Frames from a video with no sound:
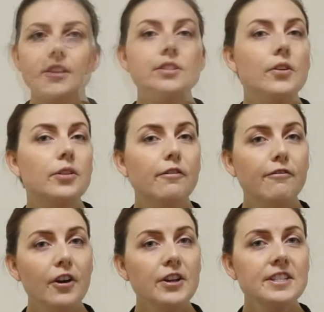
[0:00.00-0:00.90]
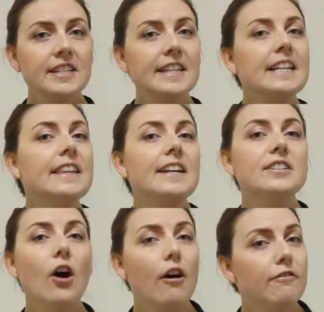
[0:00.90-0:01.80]
So the first thing that
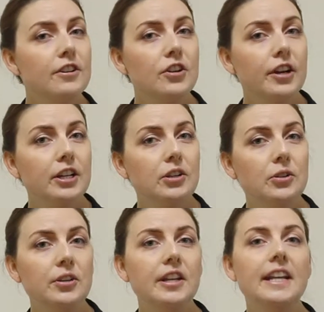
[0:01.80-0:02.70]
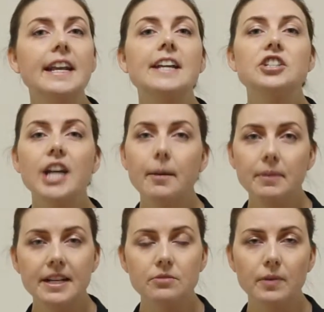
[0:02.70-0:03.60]
is often not included in a
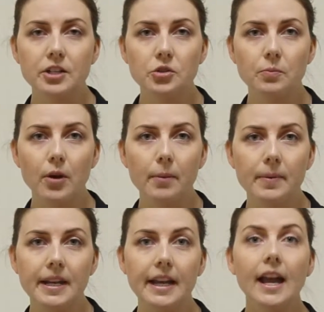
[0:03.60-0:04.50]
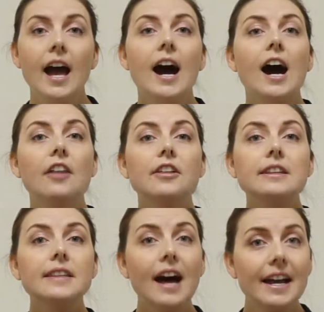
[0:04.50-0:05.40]
Japanese rental property are the
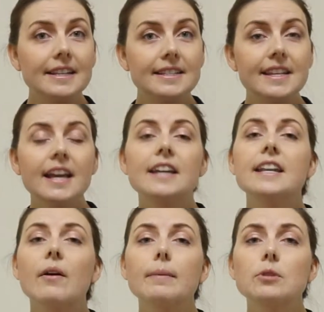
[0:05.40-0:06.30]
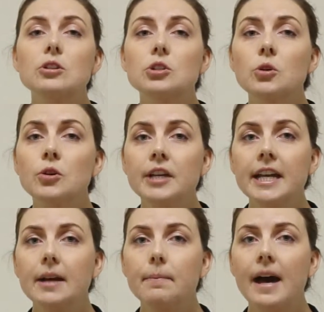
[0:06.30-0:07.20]
lights. Now, I'm not
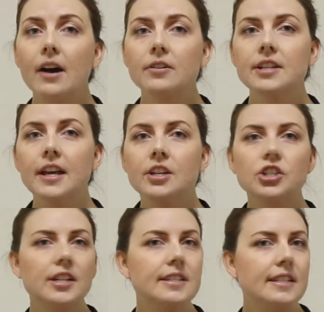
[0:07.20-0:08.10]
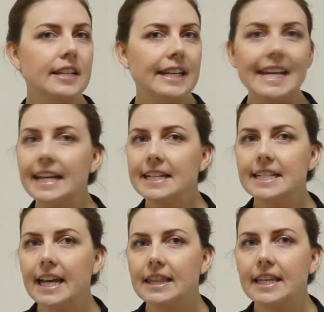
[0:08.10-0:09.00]
talking about just needing
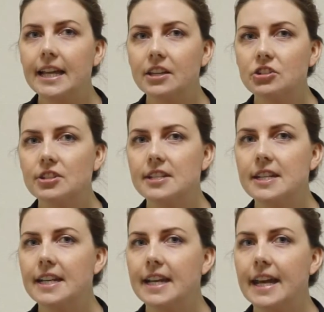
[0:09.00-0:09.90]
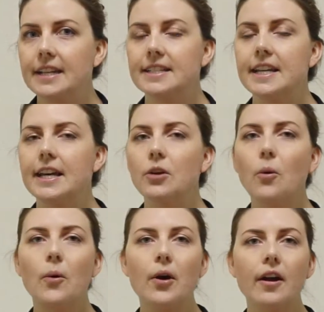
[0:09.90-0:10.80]
to get the electricity connected
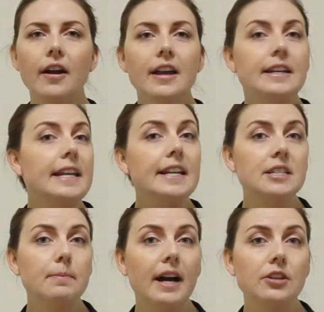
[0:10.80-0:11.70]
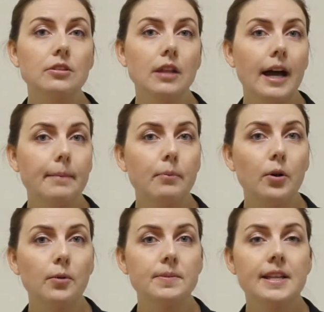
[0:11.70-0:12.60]
or needing to buy new light
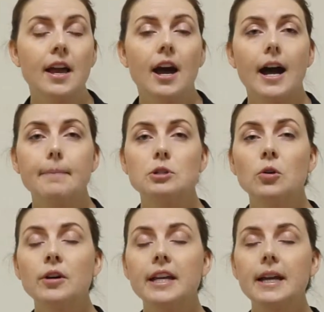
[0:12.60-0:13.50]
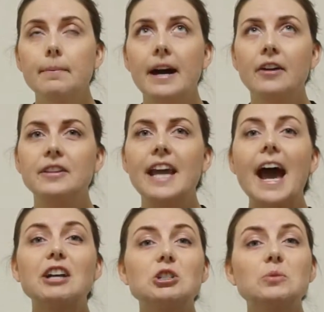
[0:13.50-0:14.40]
bulbs. I'm talking about the
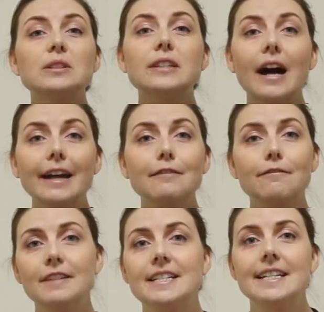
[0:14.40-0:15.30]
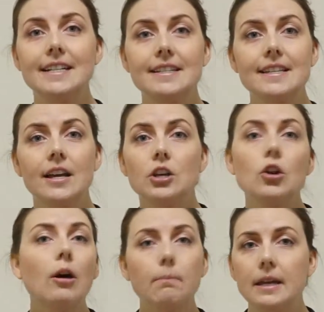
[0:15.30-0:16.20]
actual light fittings
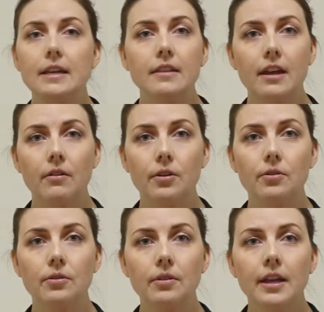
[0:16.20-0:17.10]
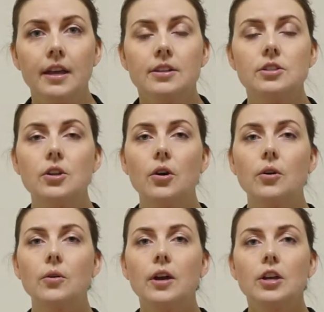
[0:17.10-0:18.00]
not being there at all.
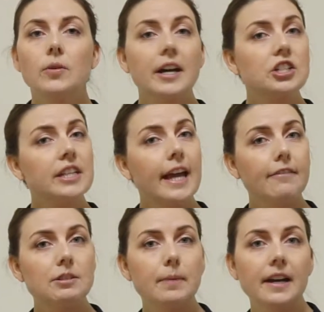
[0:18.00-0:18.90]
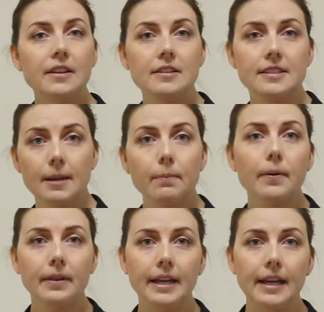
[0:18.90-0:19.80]
So you actually have to buy these
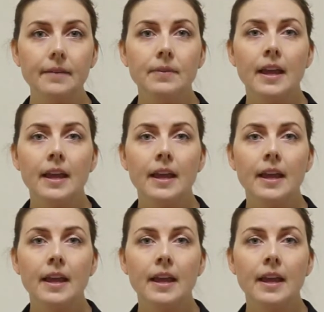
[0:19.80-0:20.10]
separately.